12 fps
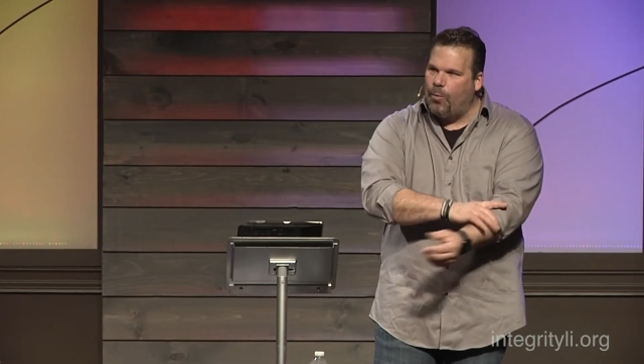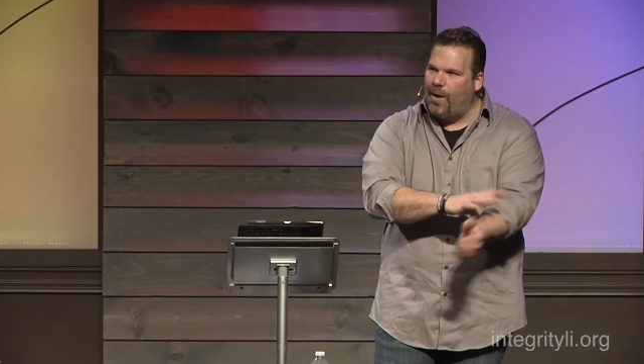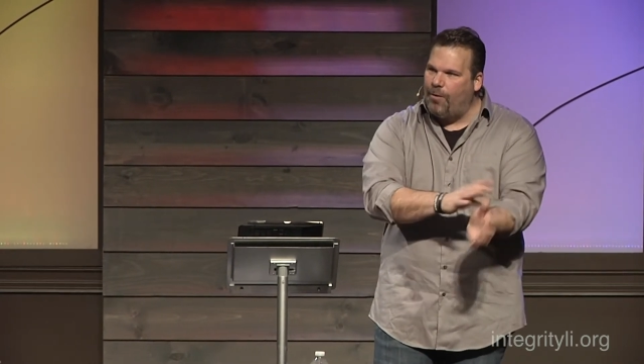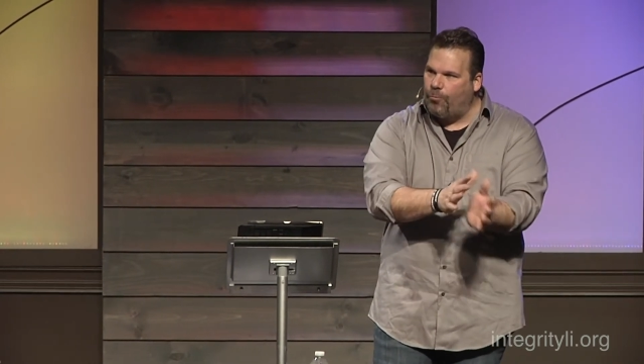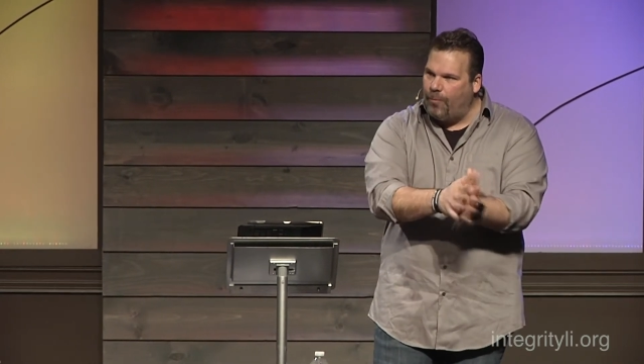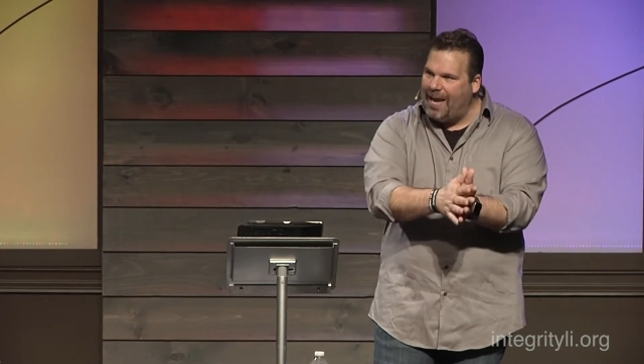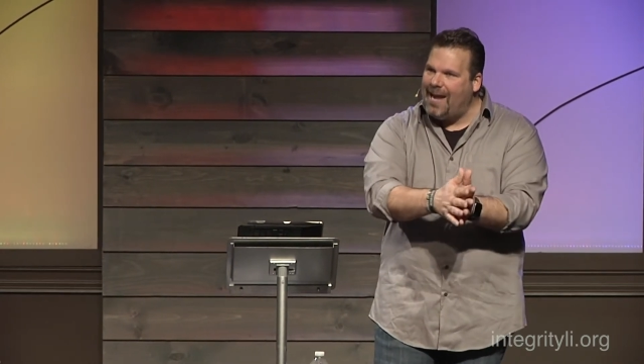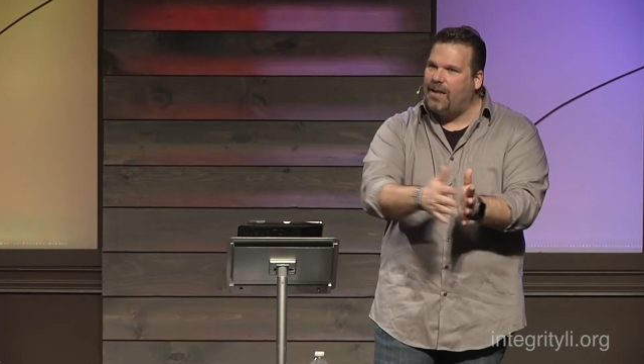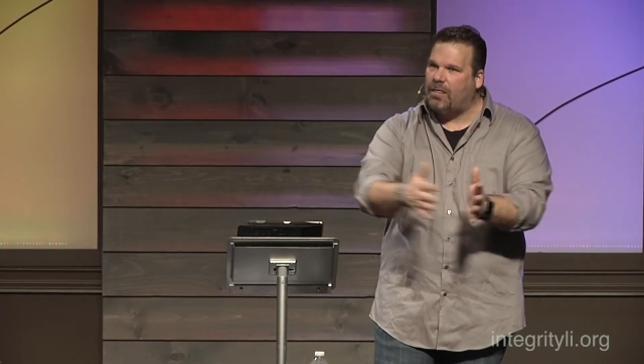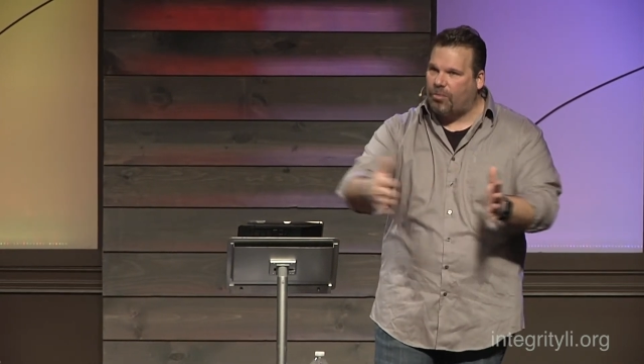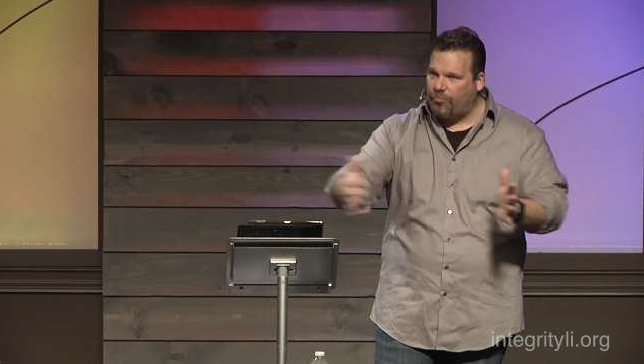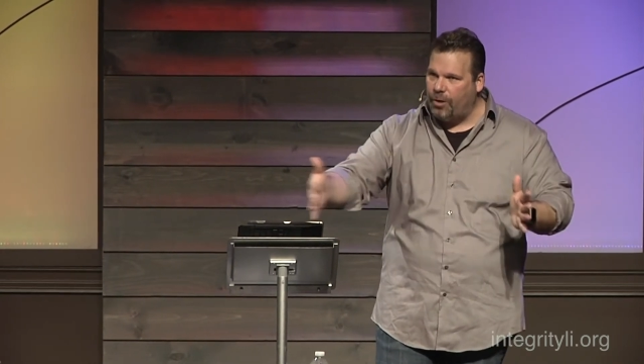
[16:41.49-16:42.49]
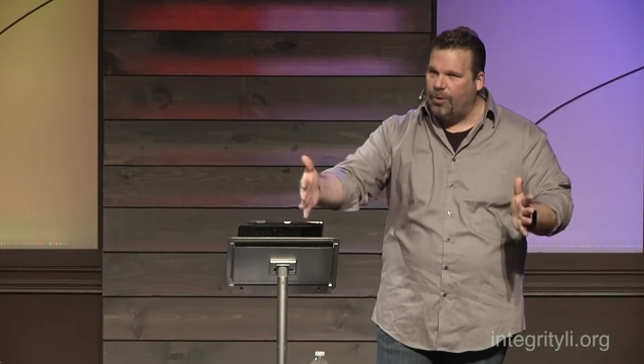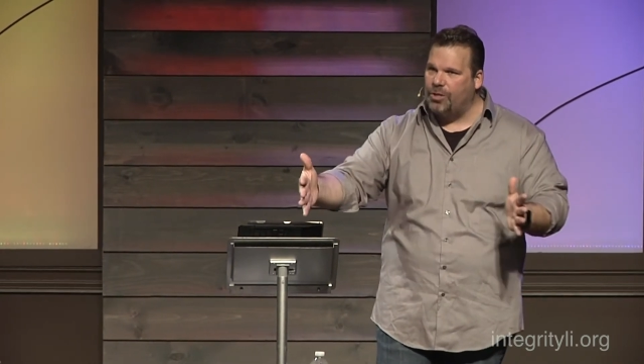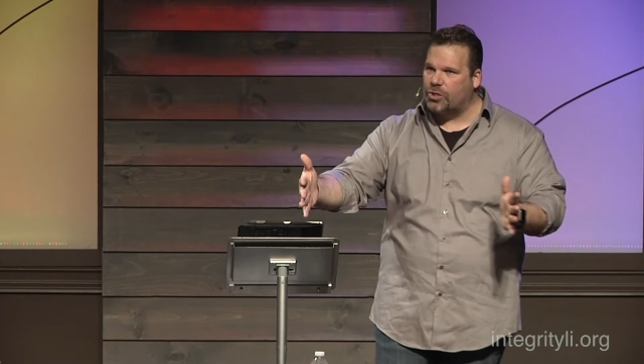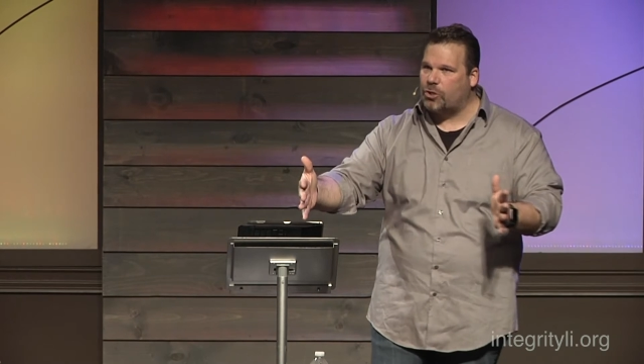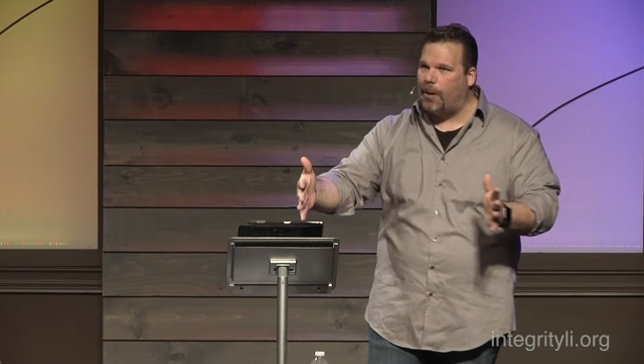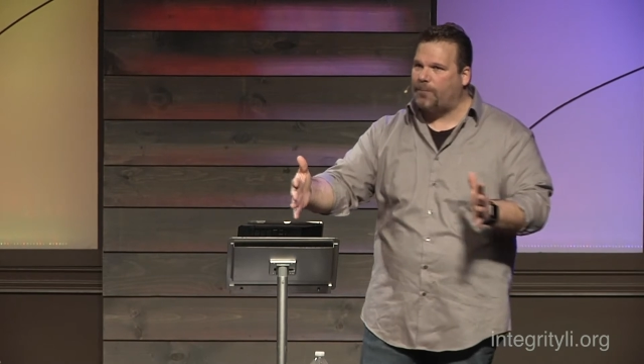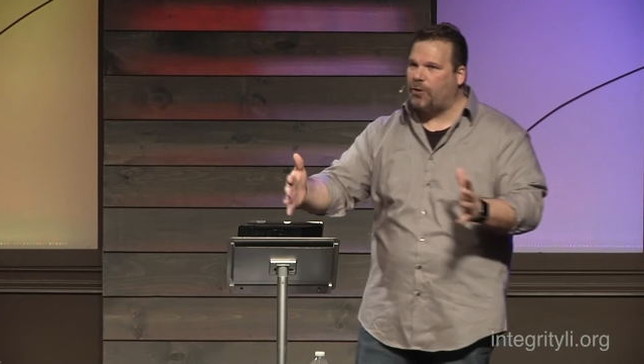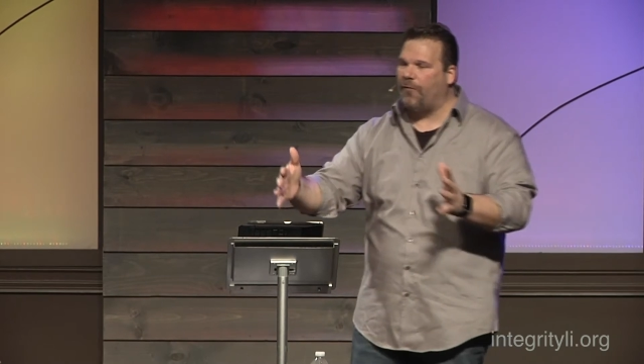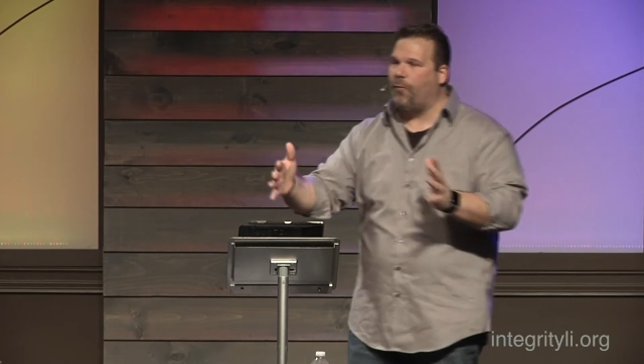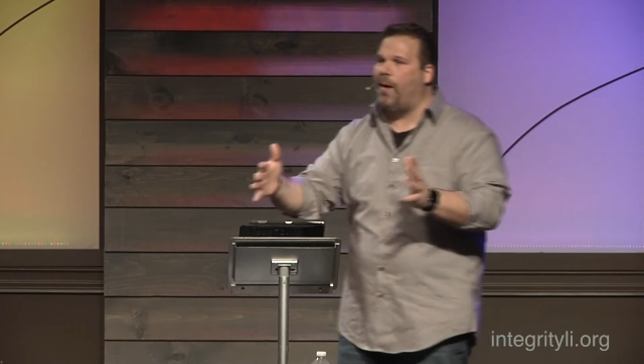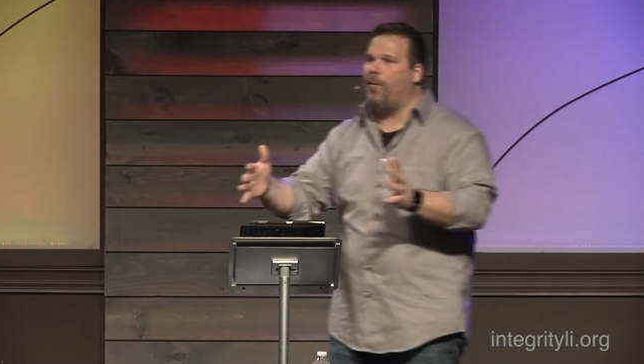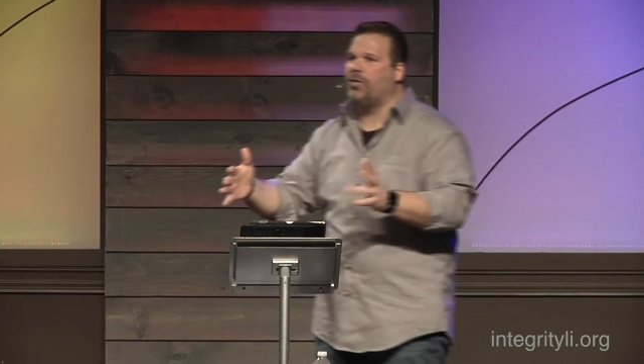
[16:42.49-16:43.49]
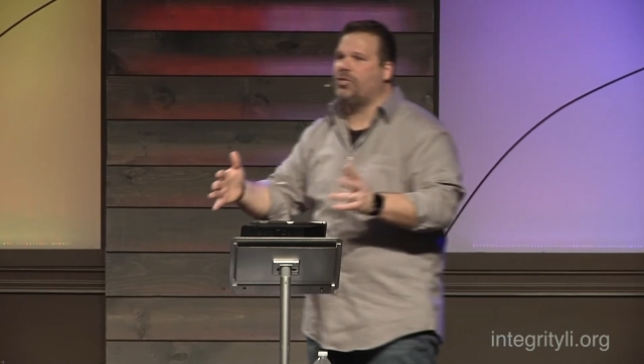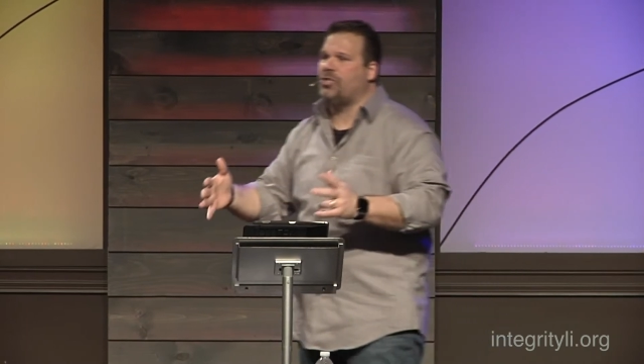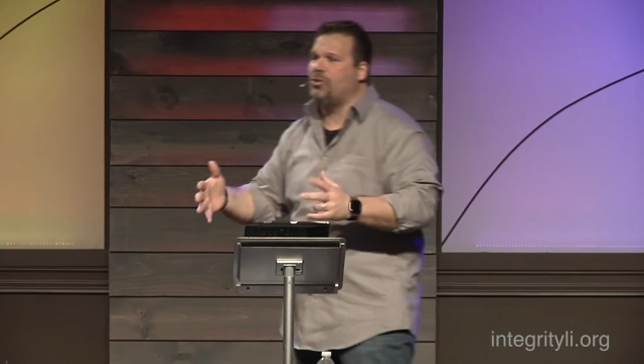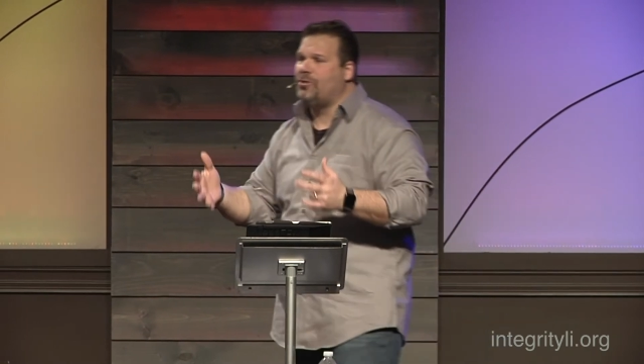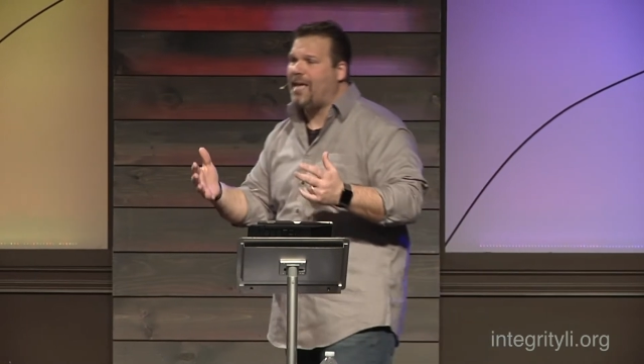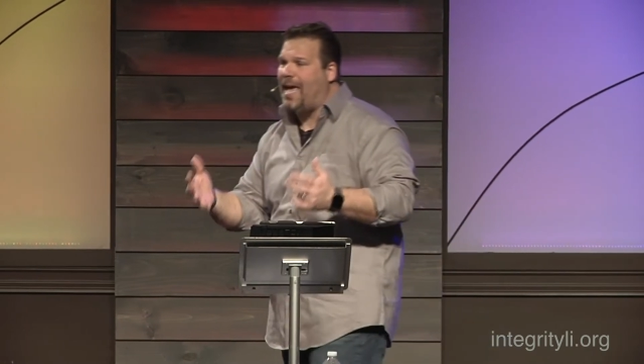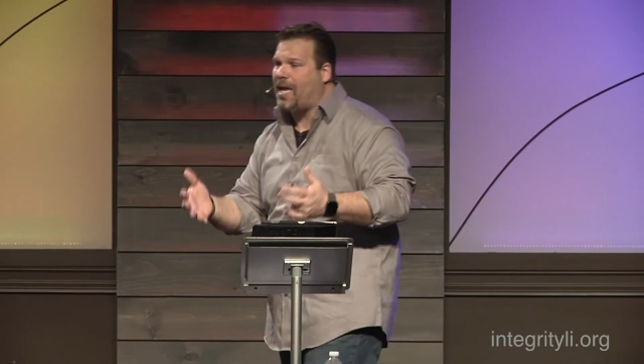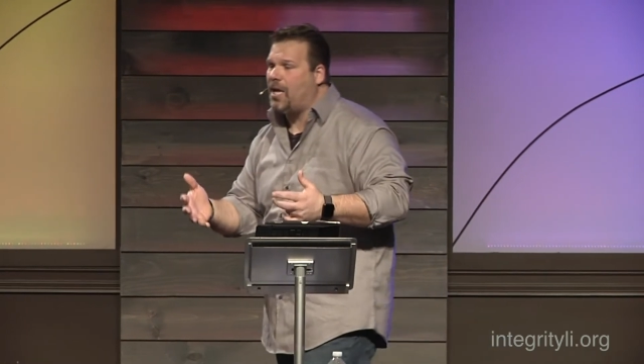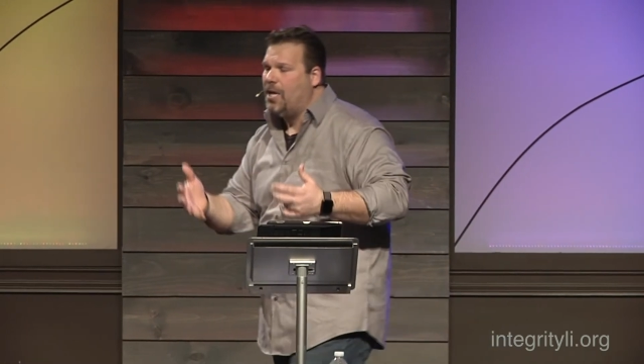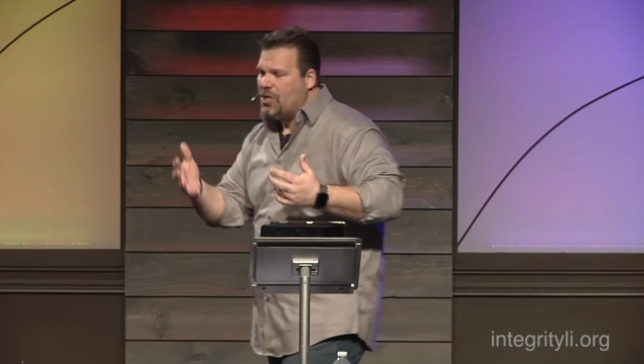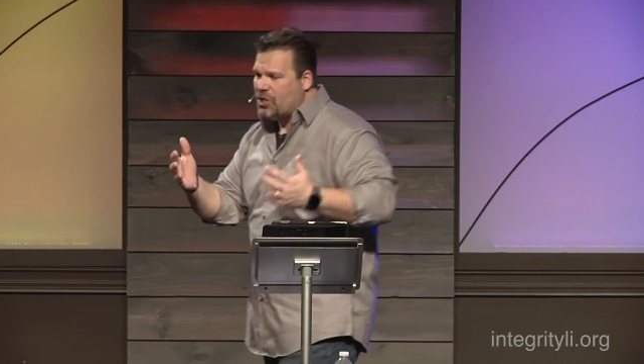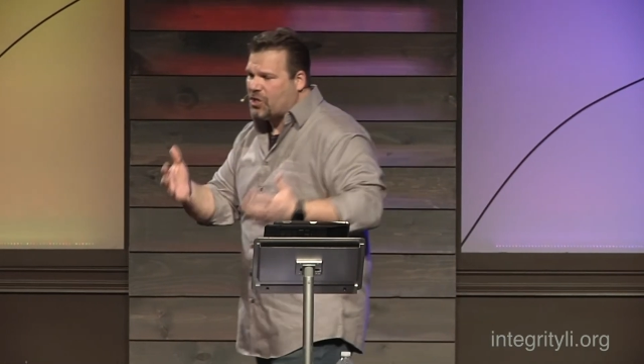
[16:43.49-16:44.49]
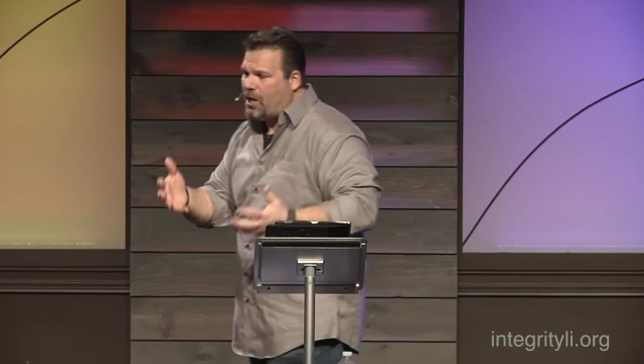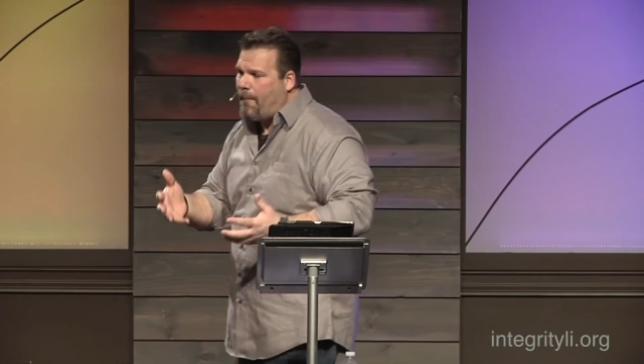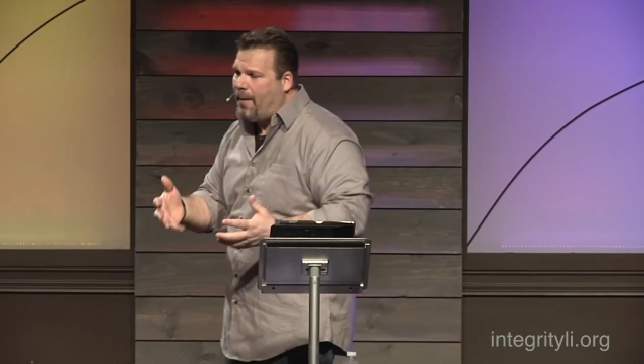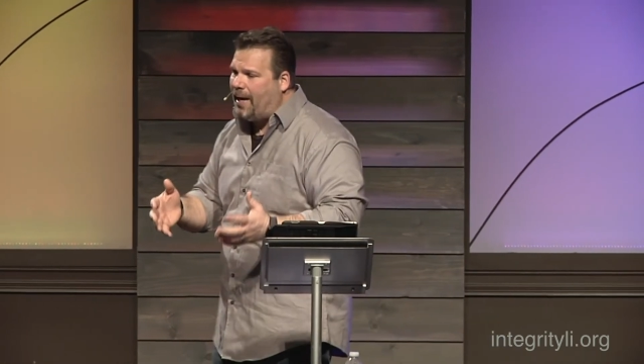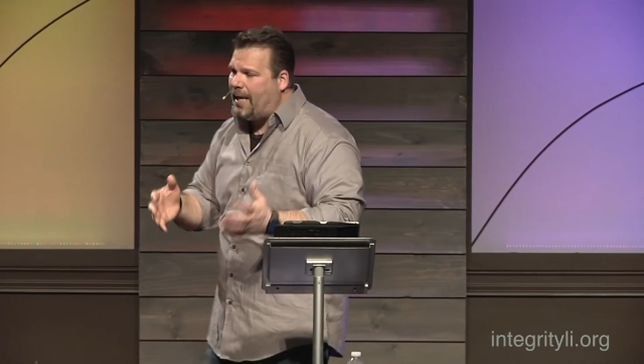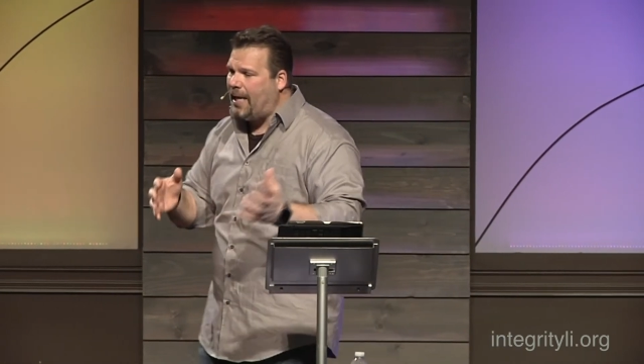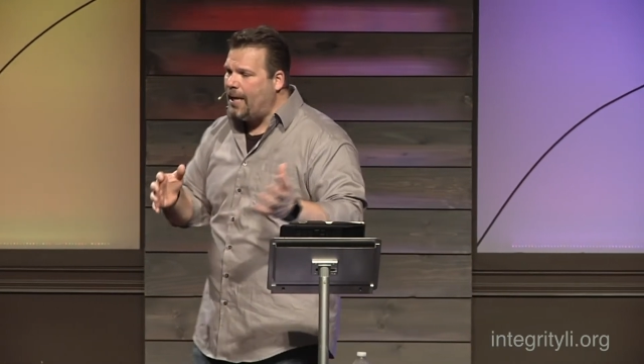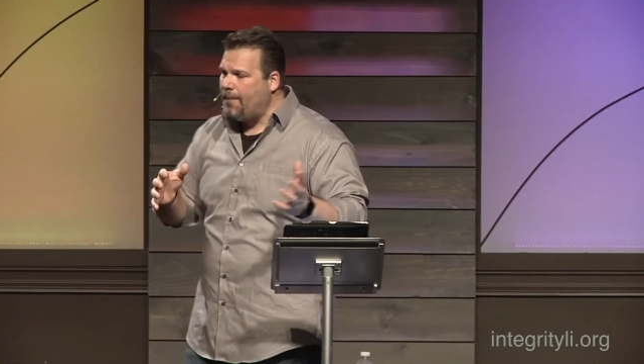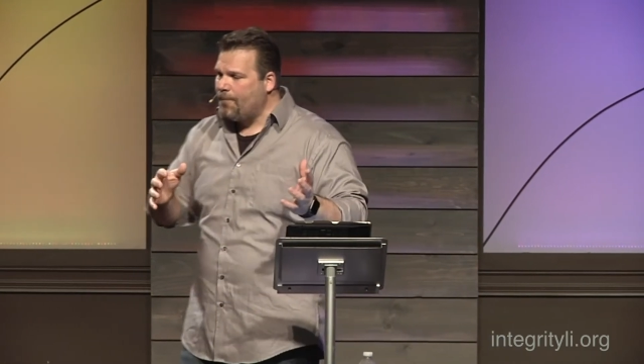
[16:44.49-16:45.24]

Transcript: we read through the scripture if we were just to take somebody